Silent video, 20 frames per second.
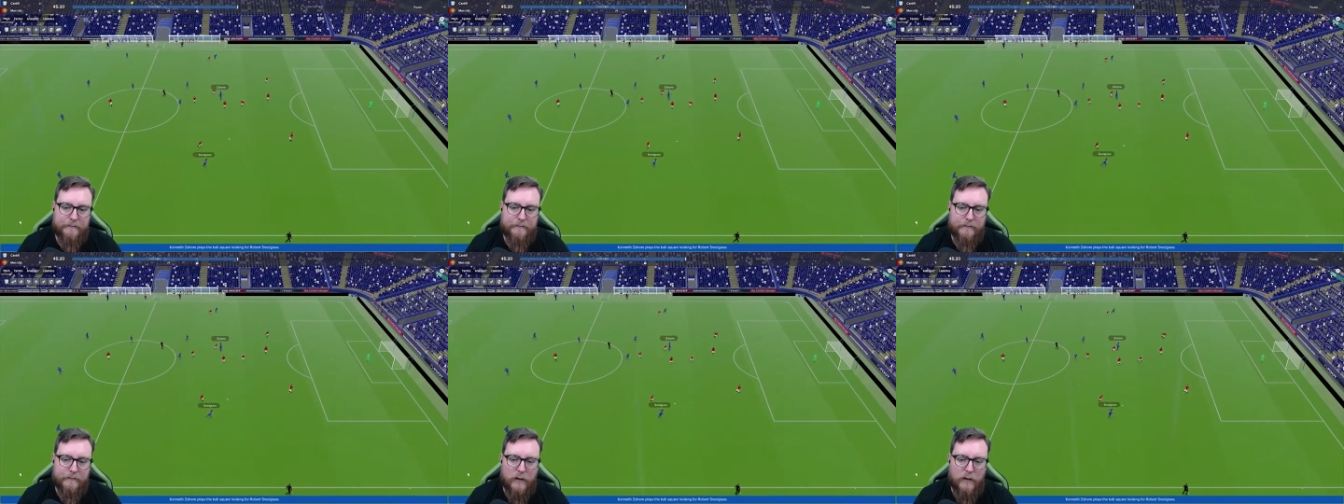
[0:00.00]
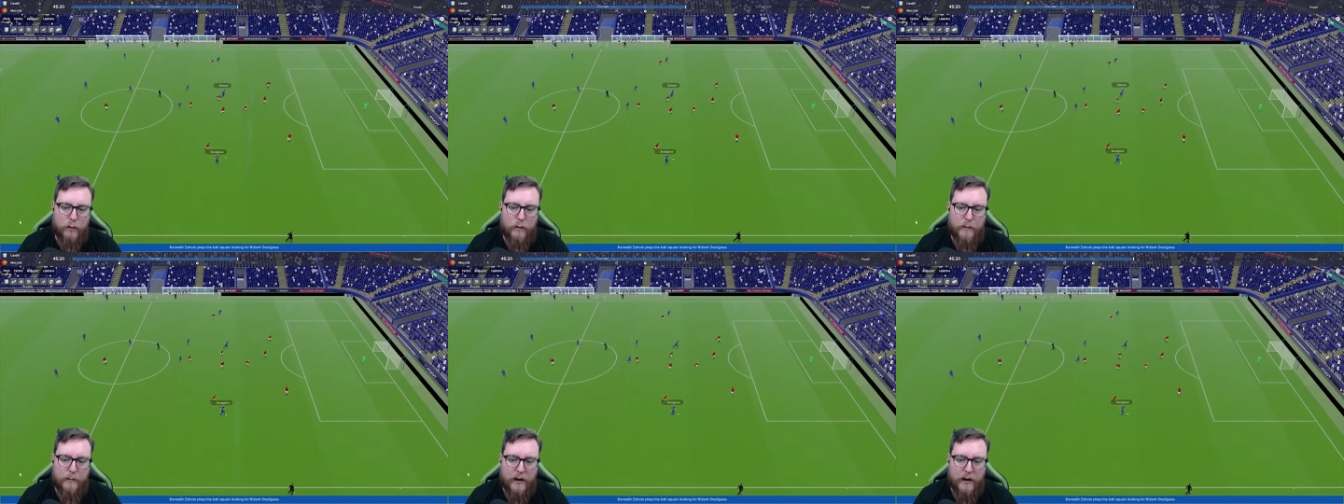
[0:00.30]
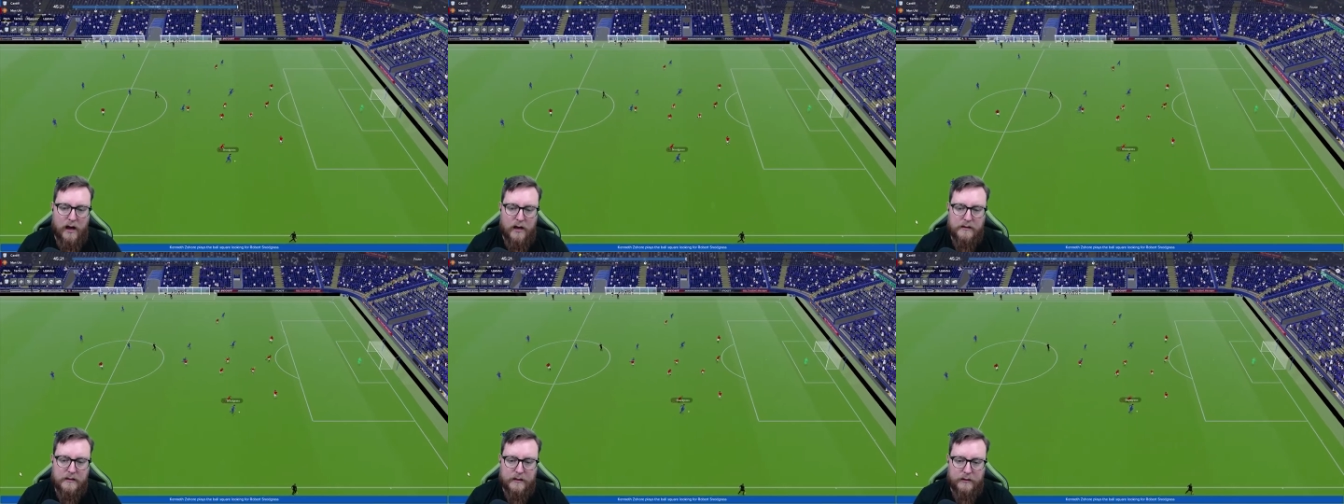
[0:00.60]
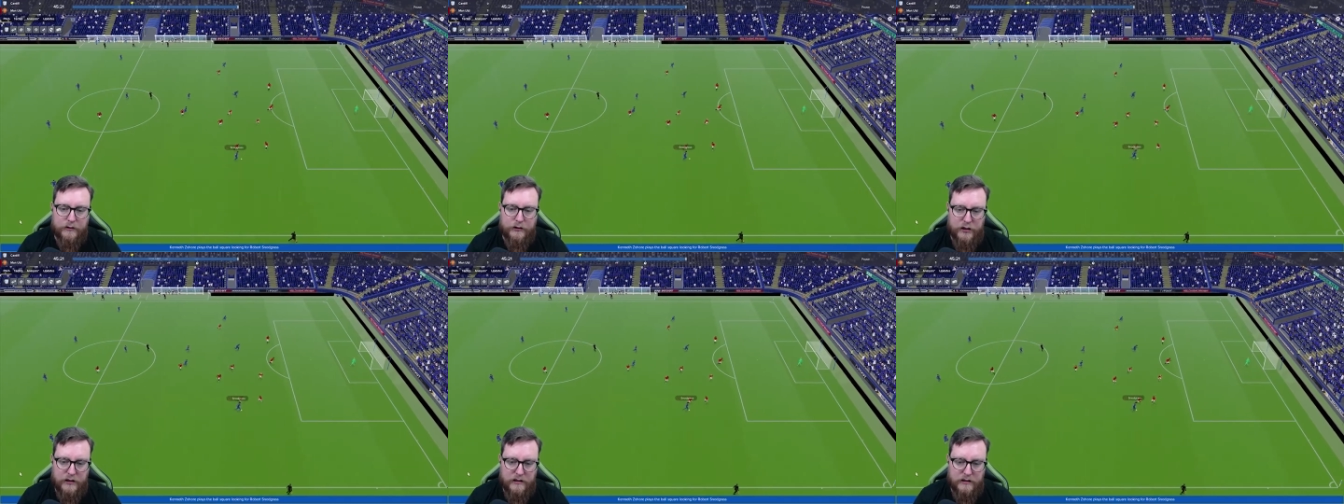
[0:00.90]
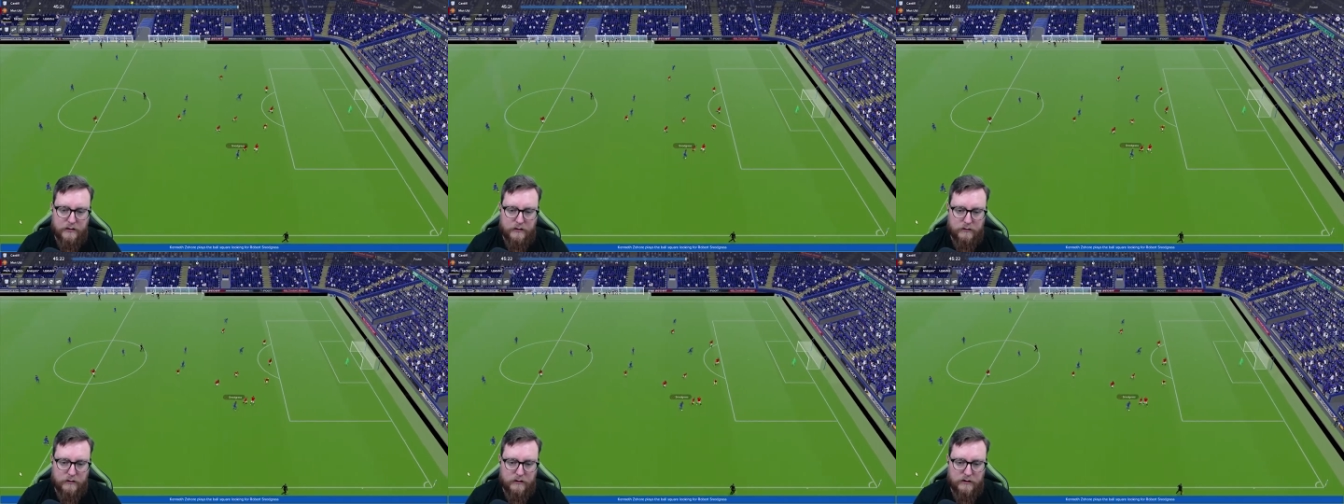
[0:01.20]
Oh, we're passing.
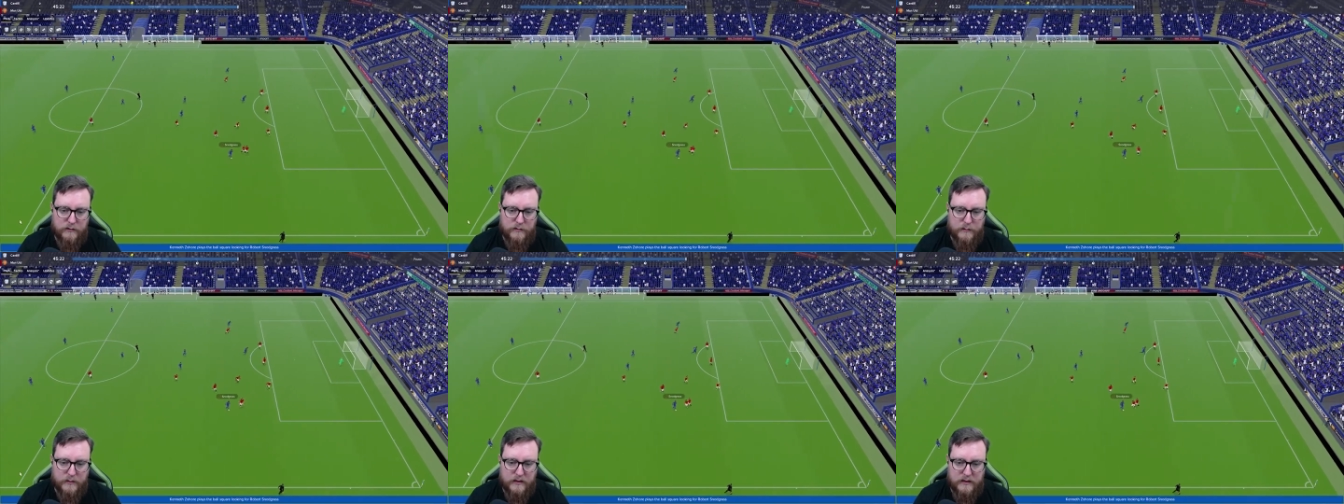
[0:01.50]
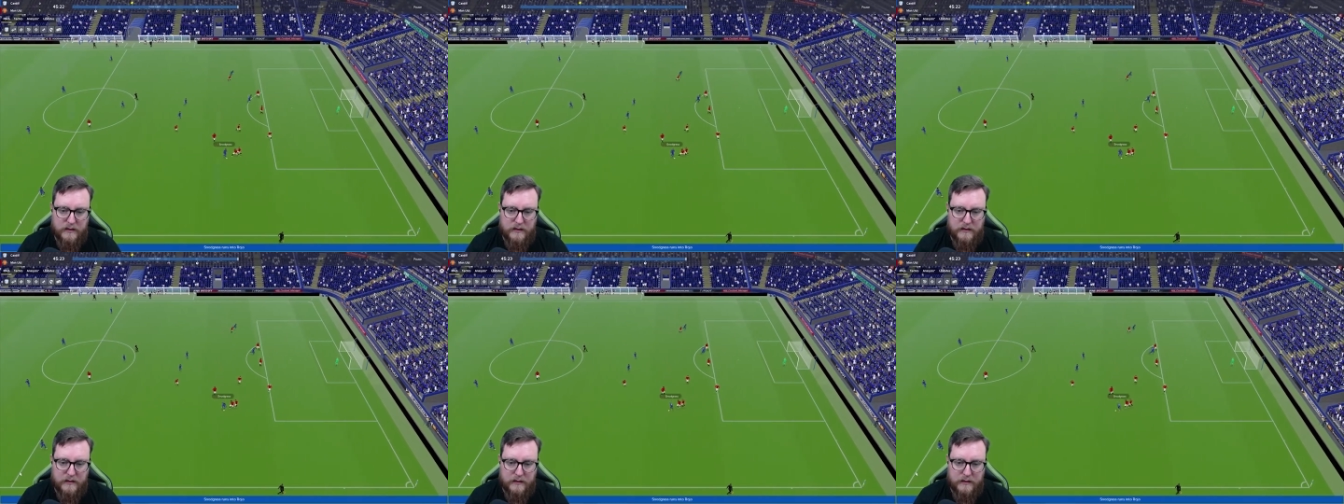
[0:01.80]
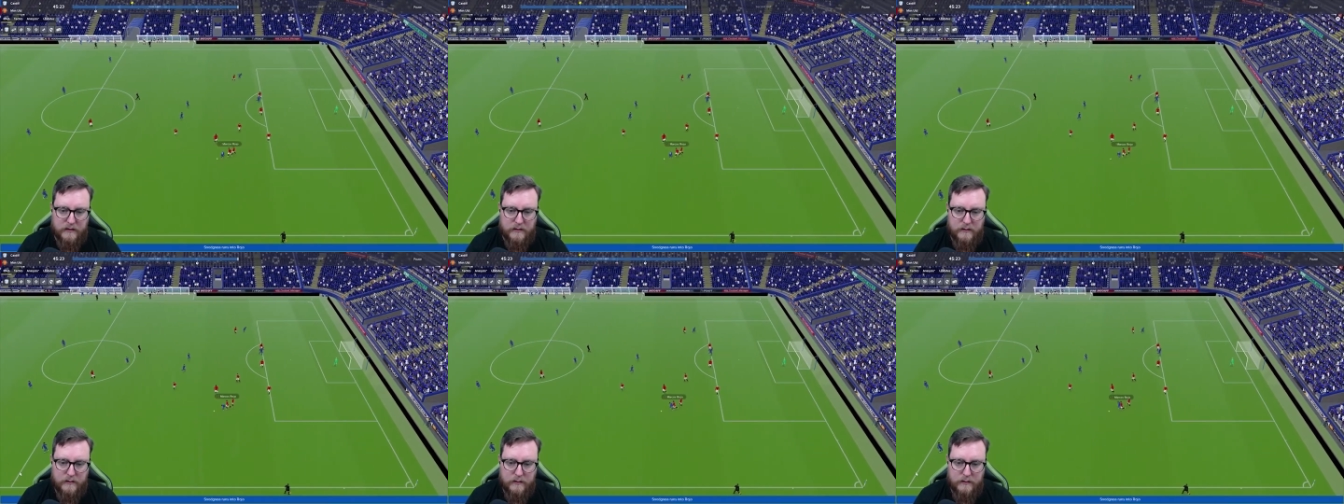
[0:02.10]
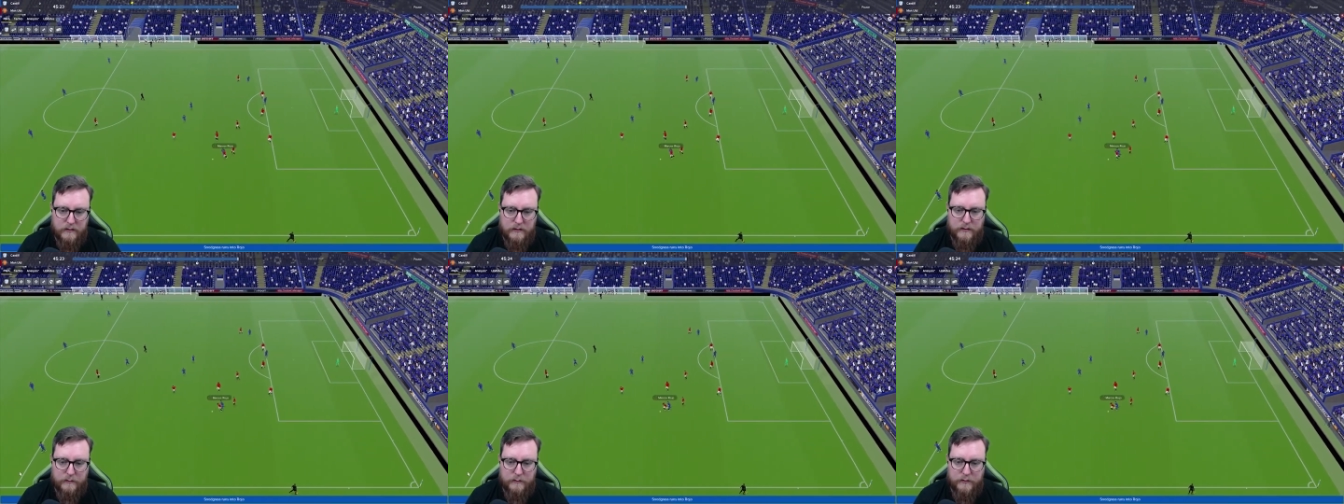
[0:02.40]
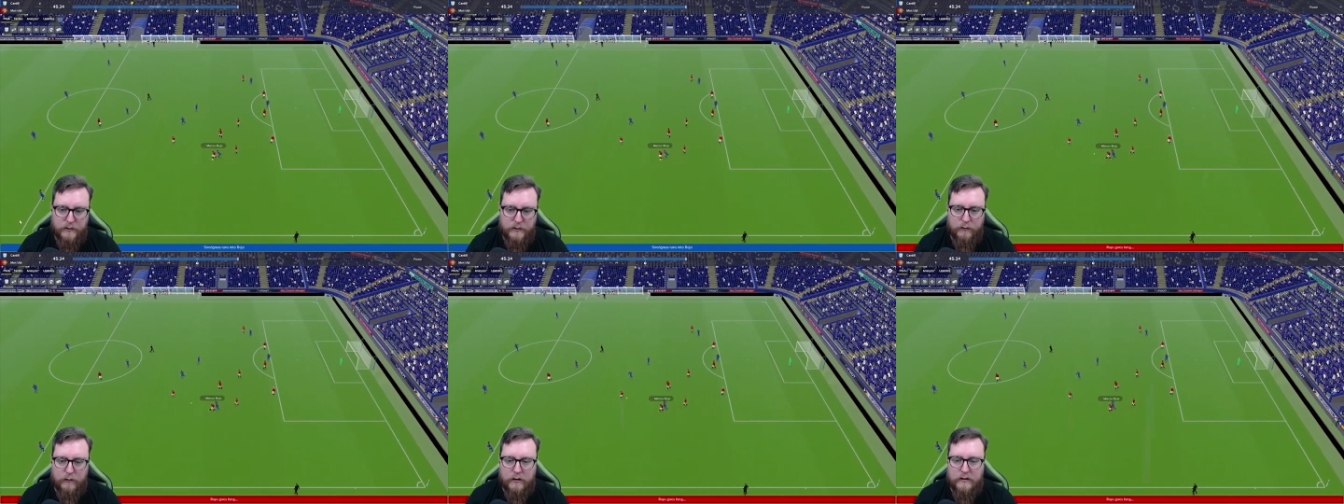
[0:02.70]
Jesus Christ, we're passing. Oops,
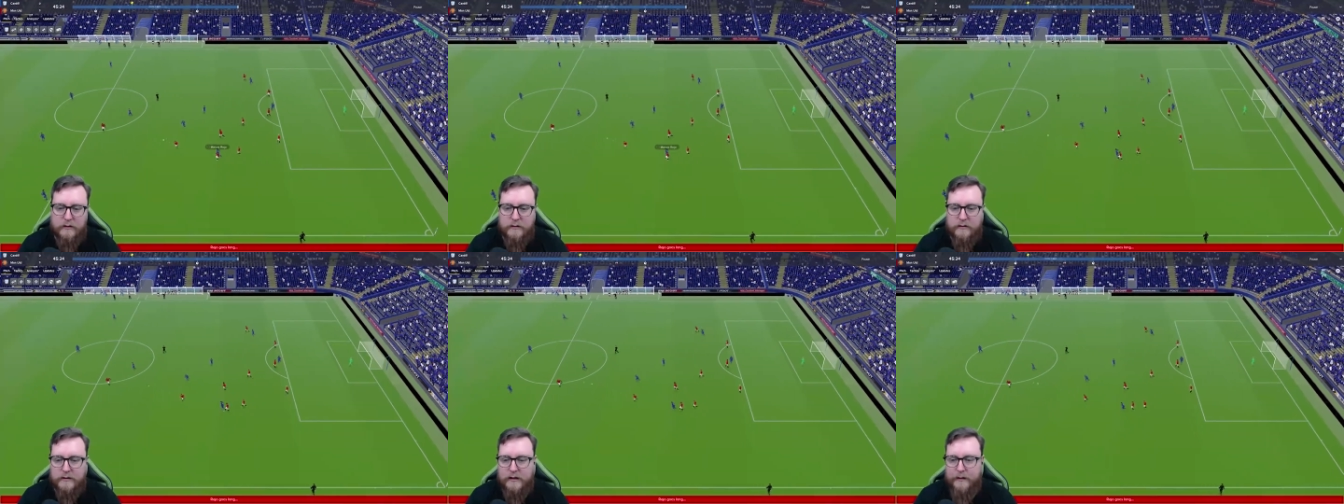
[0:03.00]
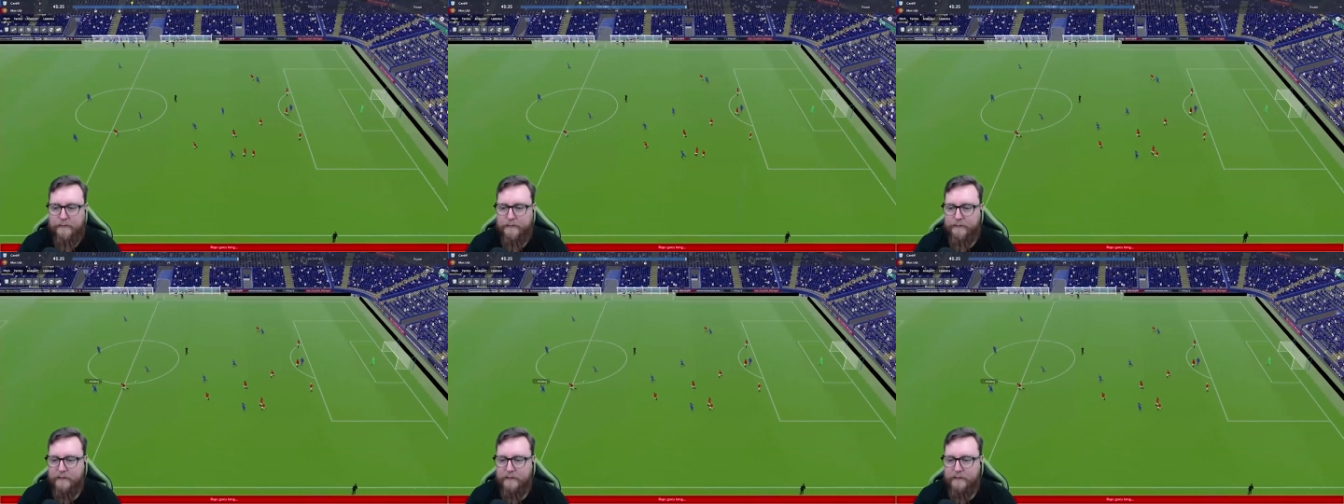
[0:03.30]
no, guys lost it.